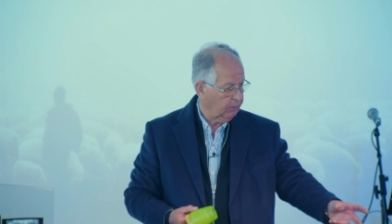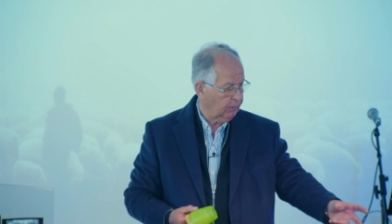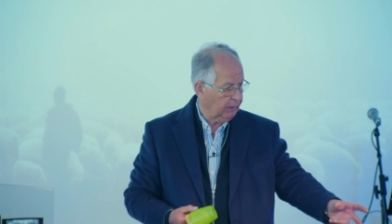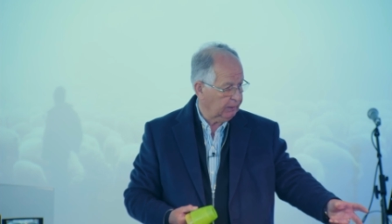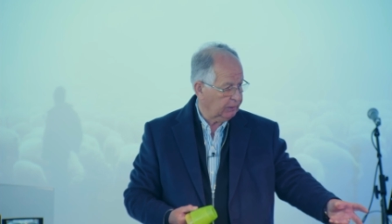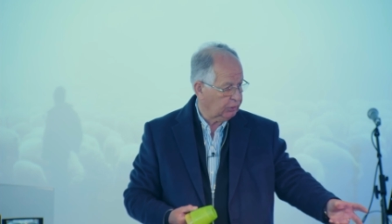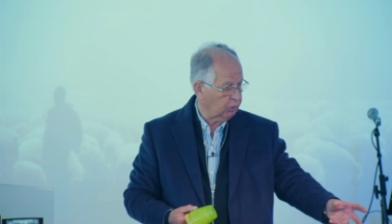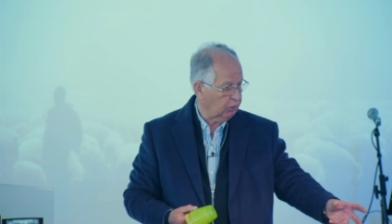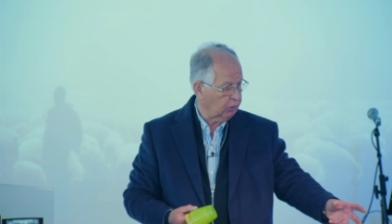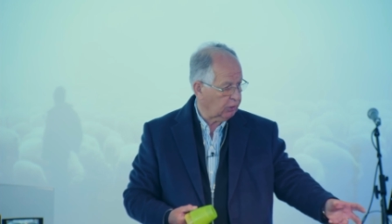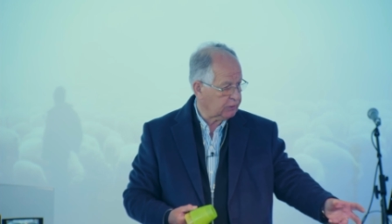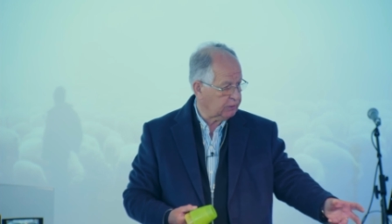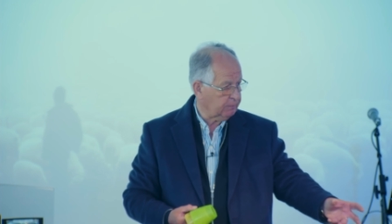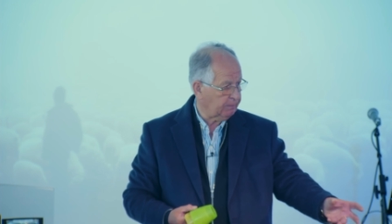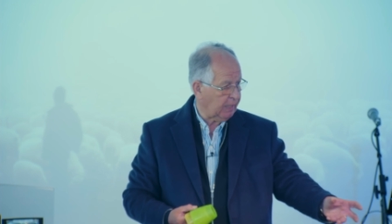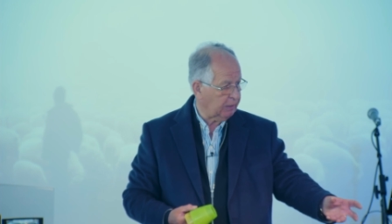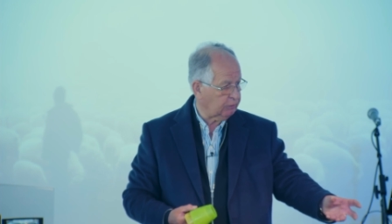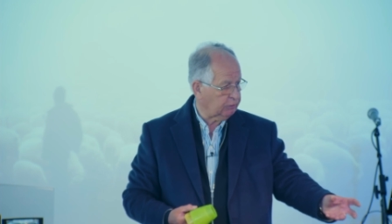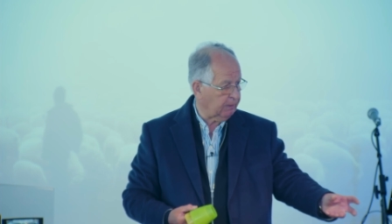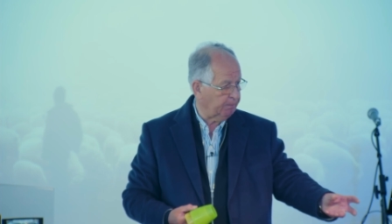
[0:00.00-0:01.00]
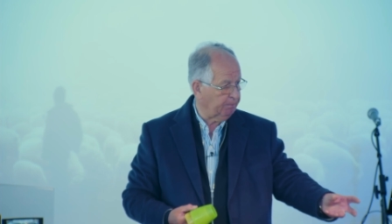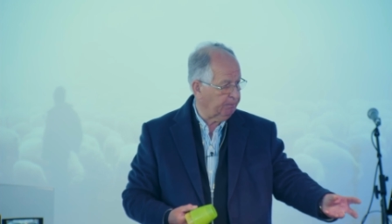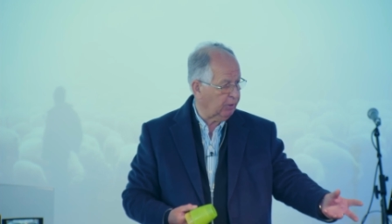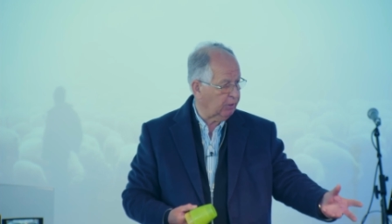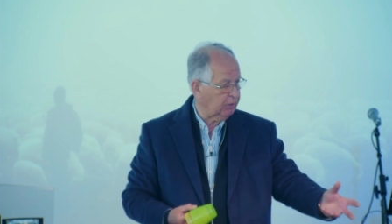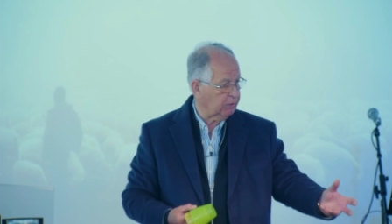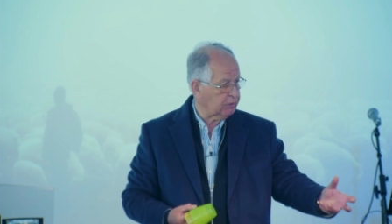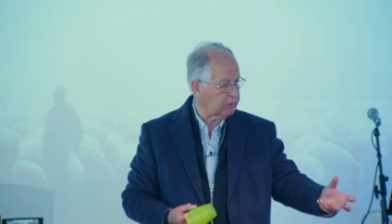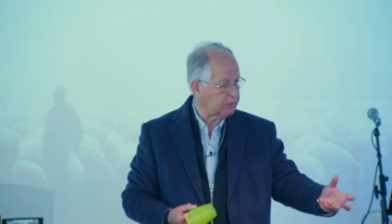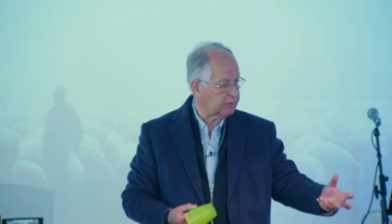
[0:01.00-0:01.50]
when it talks about the
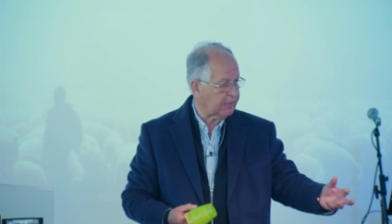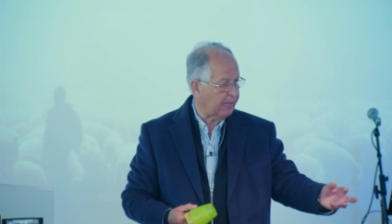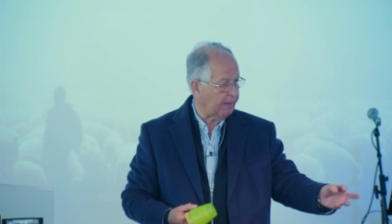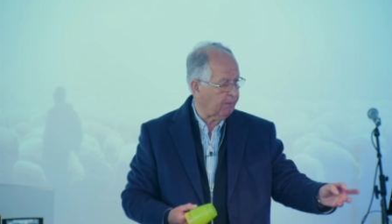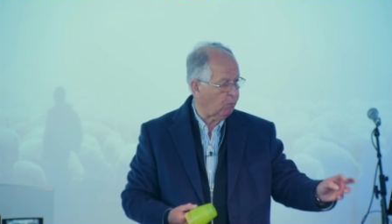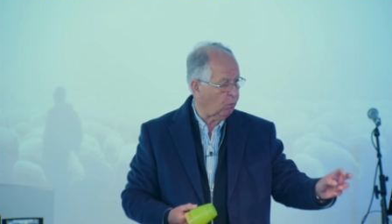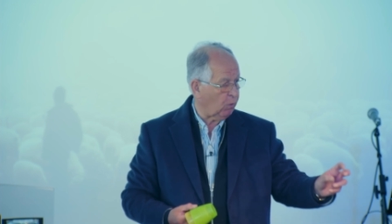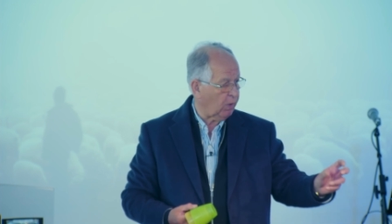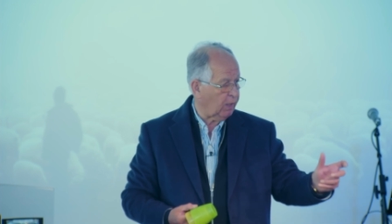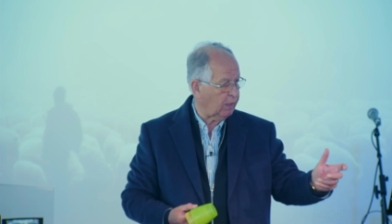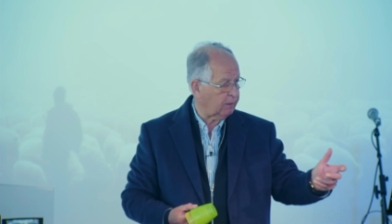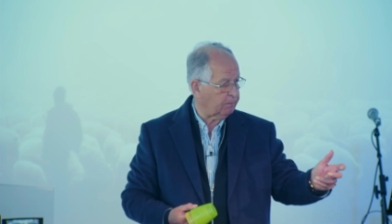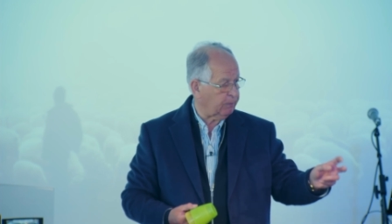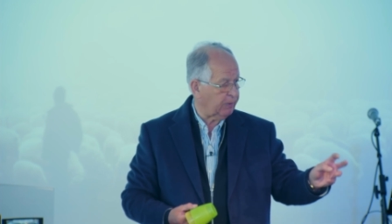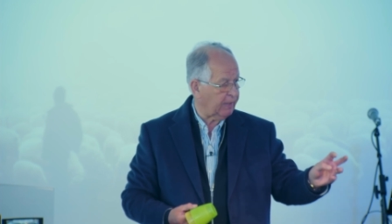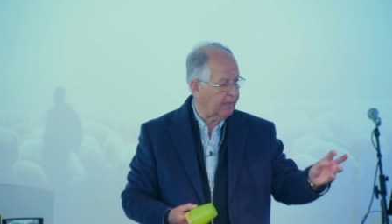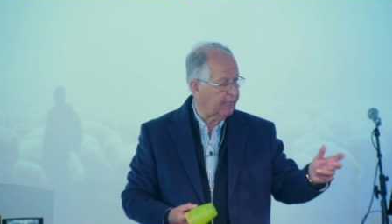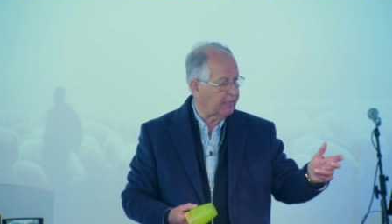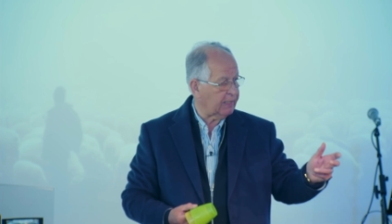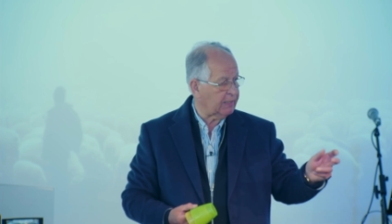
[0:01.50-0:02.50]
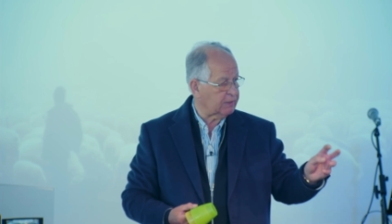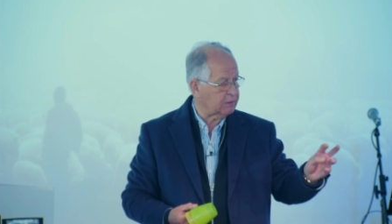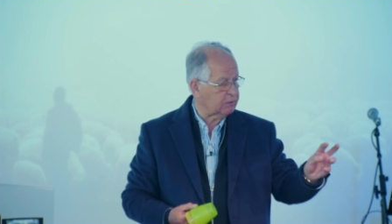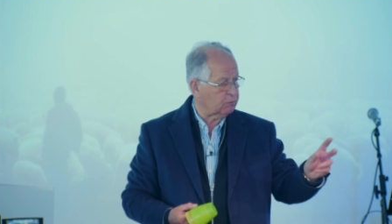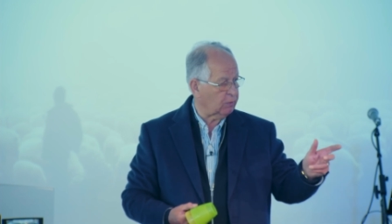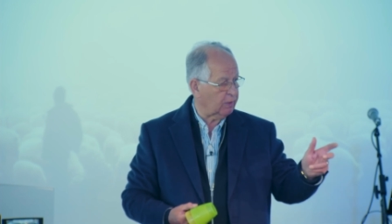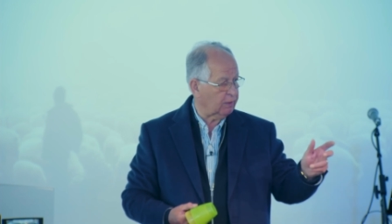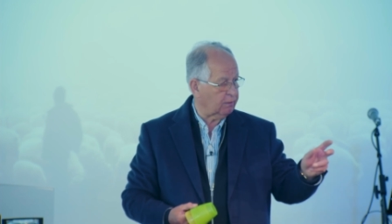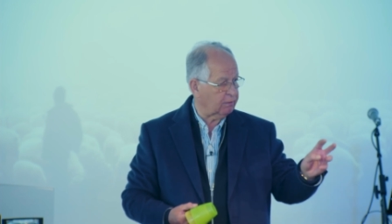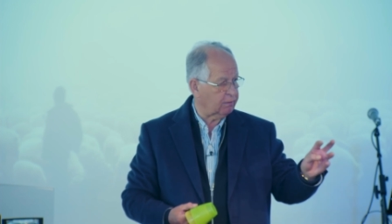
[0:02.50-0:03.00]
bulls, that word
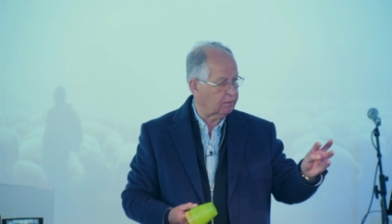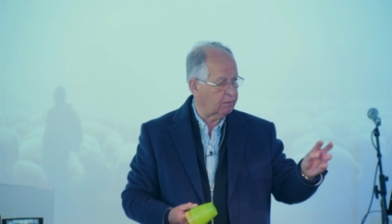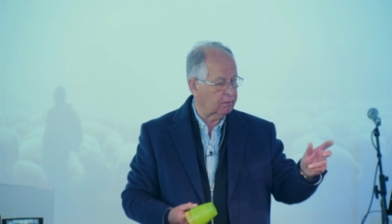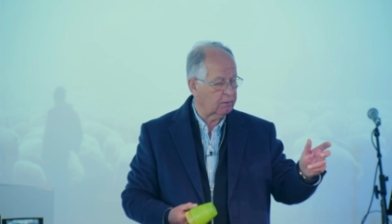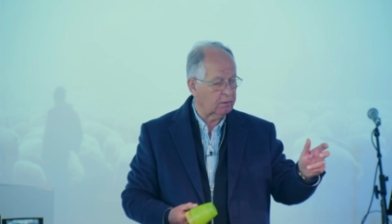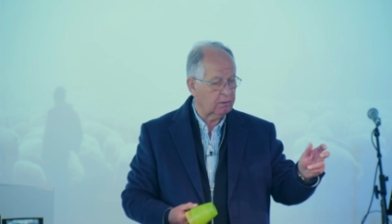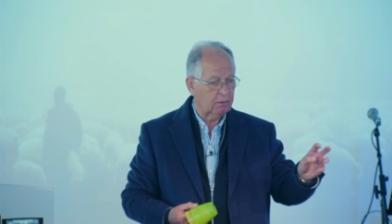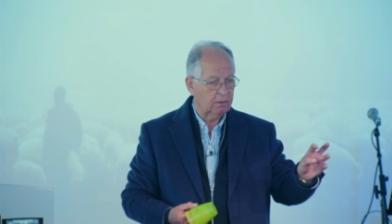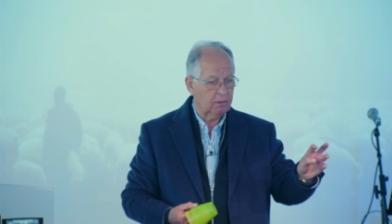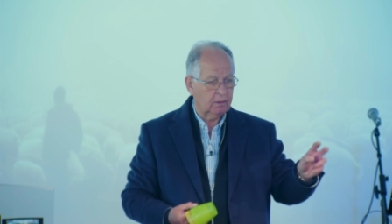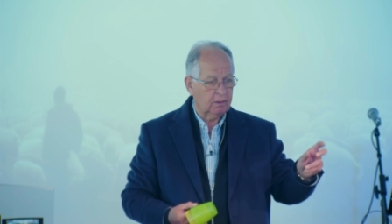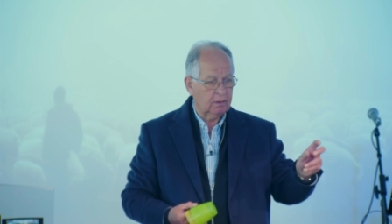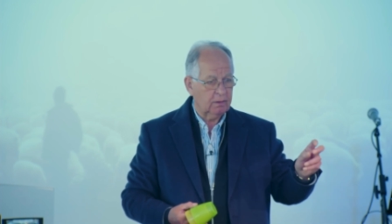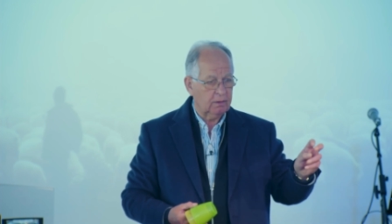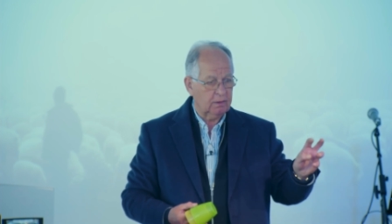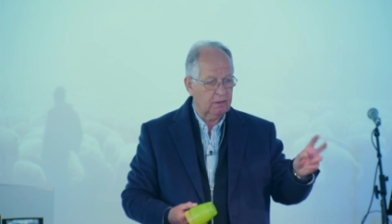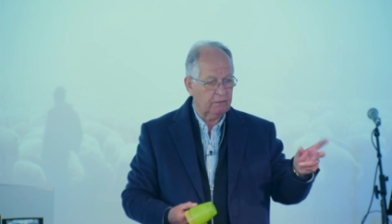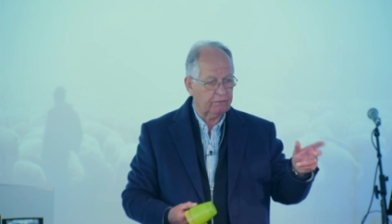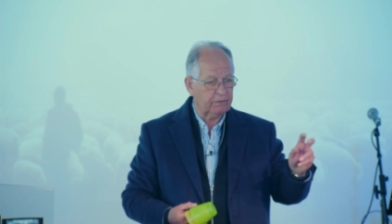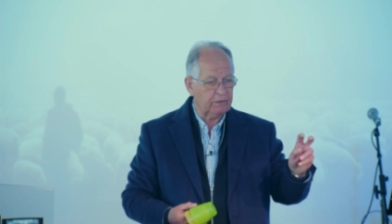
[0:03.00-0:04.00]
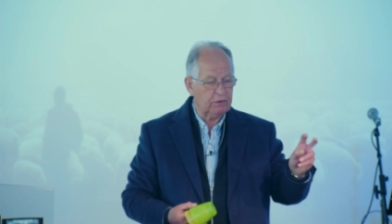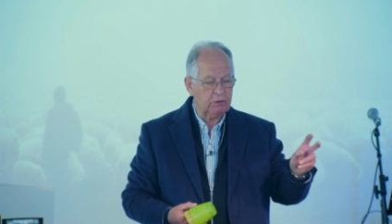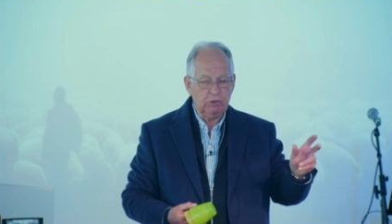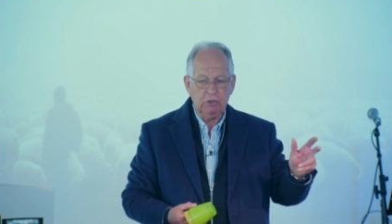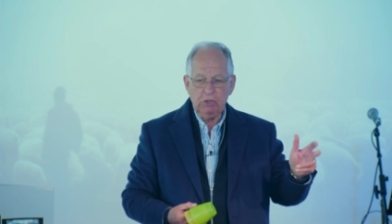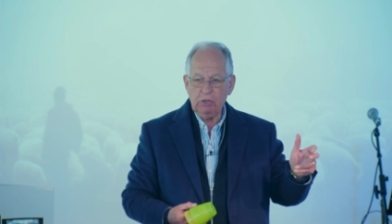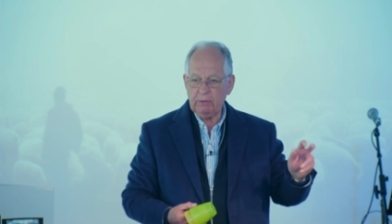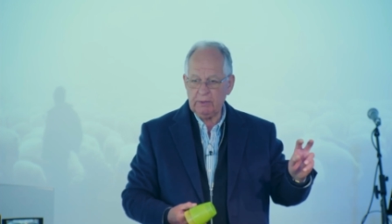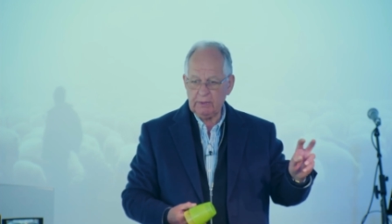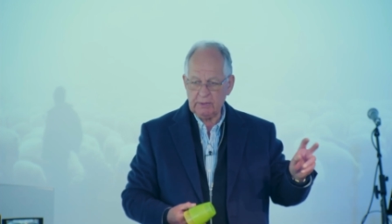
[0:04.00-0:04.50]
plays with different
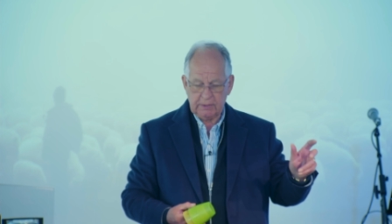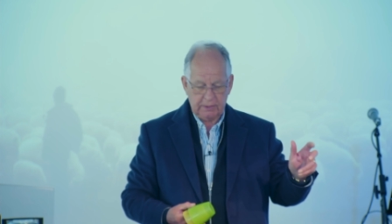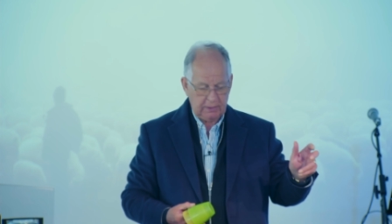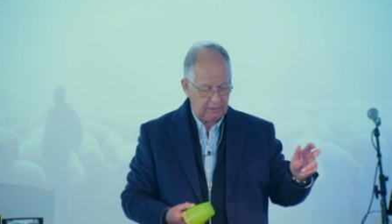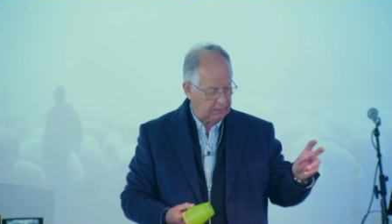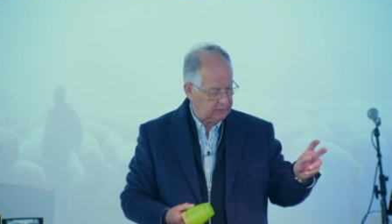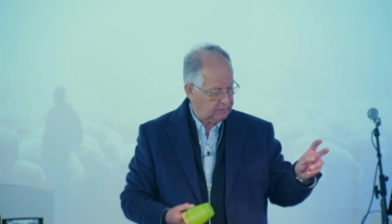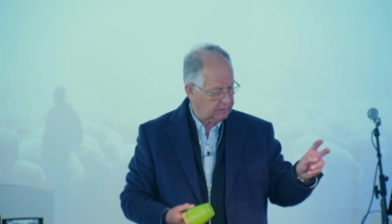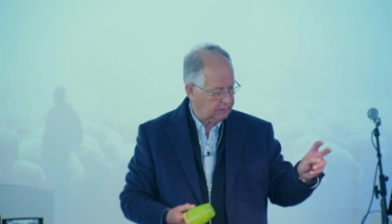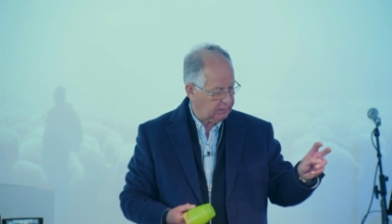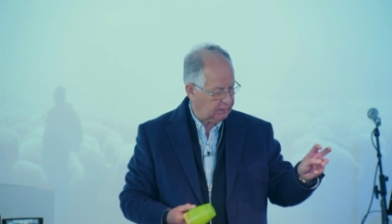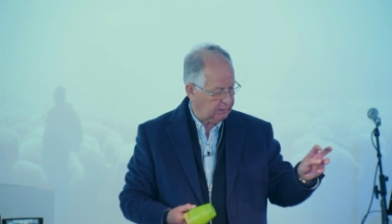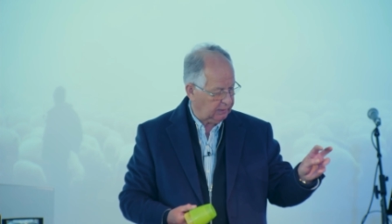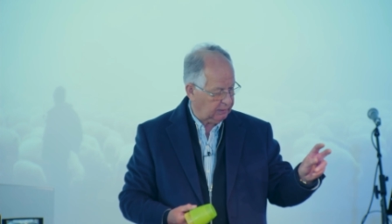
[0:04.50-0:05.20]
nuances.